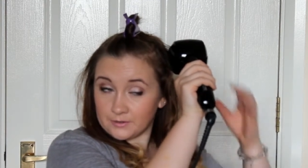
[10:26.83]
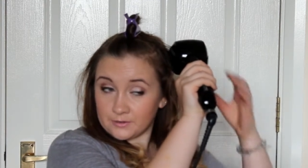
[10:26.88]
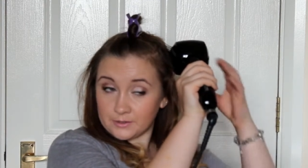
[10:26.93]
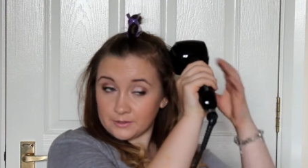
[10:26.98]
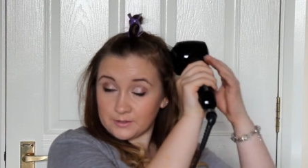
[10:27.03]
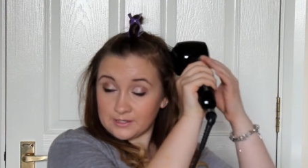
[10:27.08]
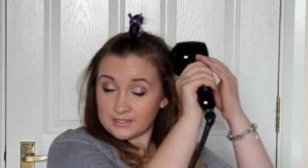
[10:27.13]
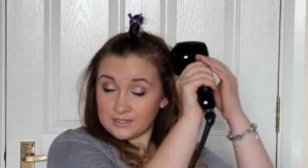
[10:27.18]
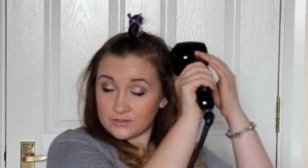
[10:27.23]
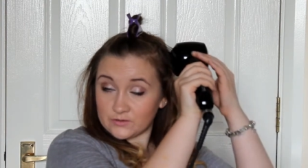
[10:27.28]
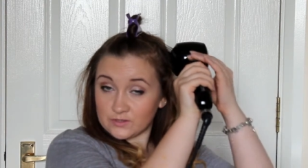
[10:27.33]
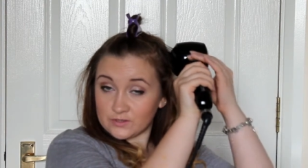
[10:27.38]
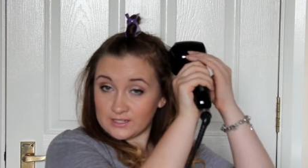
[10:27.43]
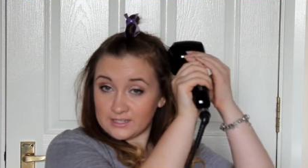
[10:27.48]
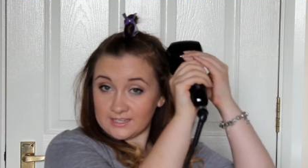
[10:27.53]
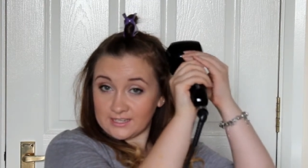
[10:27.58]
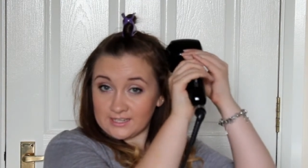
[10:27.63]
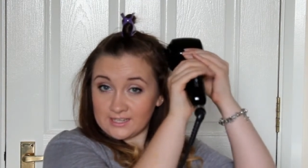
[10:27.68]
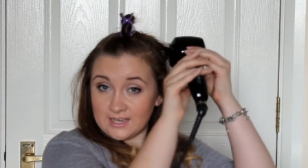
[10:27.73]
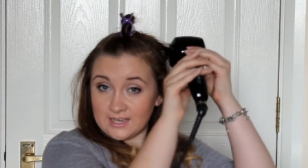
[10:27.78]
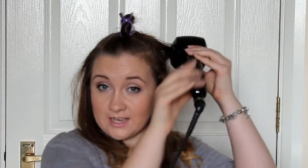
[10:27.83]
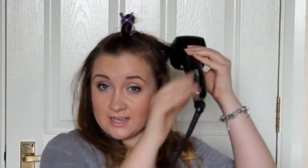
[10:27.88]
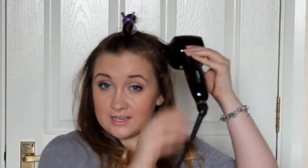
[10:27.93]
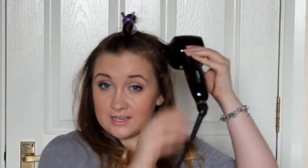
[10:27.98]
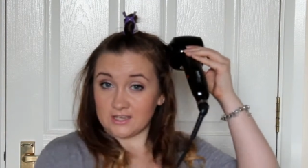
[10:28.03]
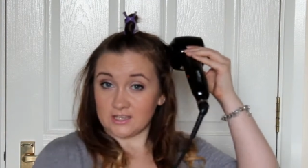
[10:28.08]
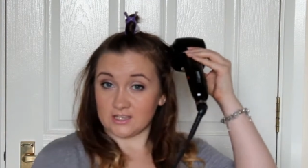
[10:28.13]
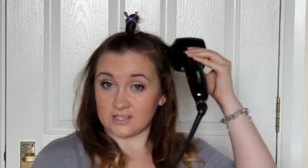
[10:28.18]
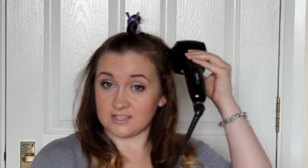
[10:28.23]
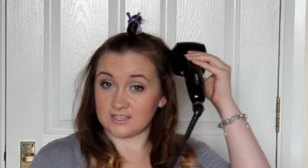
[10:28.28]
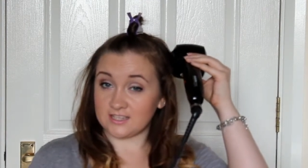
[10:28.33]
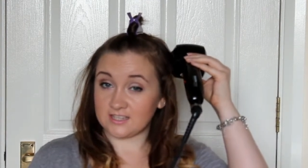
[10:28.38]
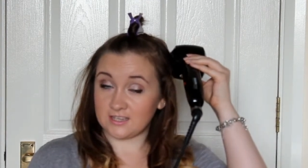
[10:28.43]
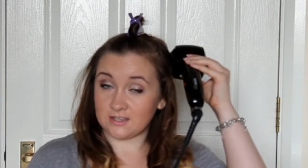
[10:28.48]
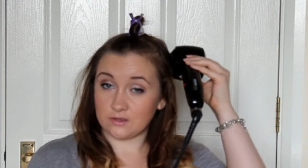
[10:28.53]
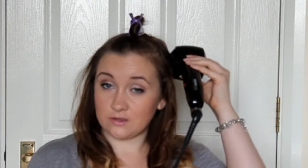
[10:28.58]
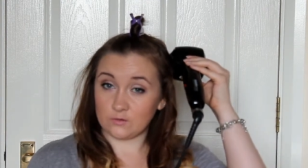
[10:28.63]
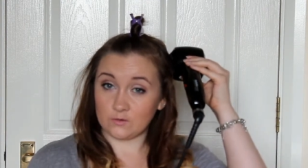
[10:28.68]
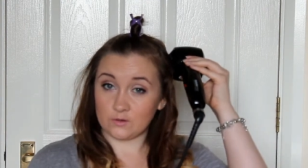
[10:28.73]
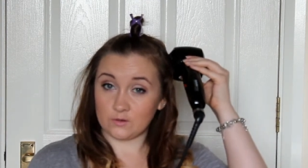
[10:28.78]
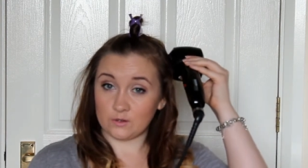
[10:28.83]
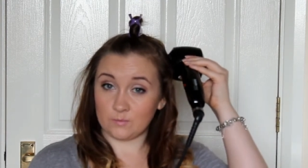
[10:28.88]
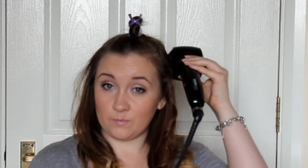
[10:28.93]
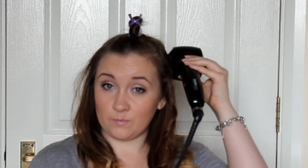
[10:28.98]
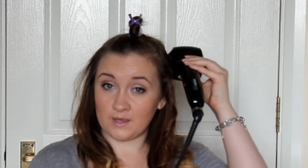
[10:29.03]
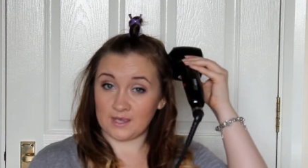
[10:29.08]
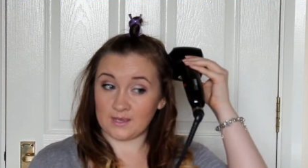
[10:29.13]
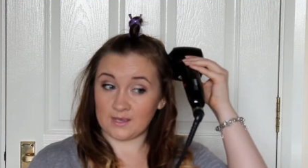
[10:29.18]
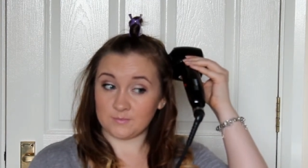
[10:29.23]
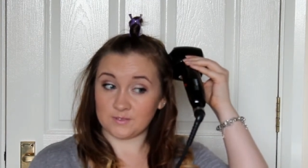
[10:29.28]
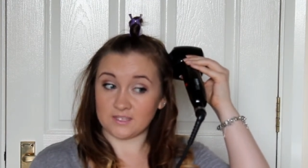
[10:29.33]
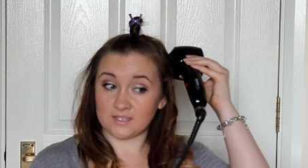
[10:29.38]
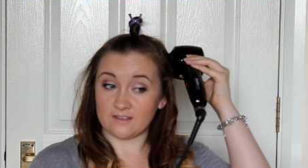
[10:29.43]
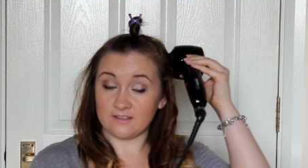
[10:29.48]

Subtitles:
And you sit through the beeps